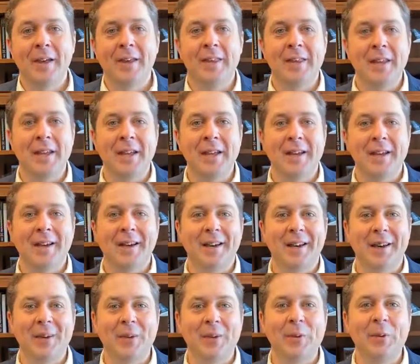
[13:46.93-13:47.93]
The,
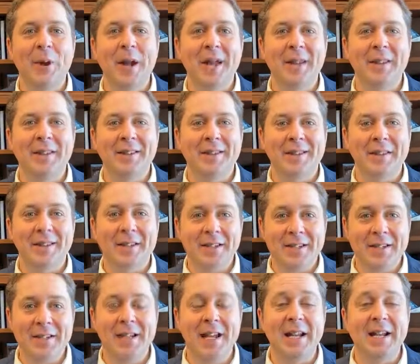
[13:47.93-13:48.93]
the way the, the
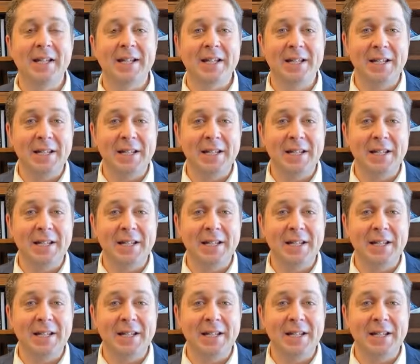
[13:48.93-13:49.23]
state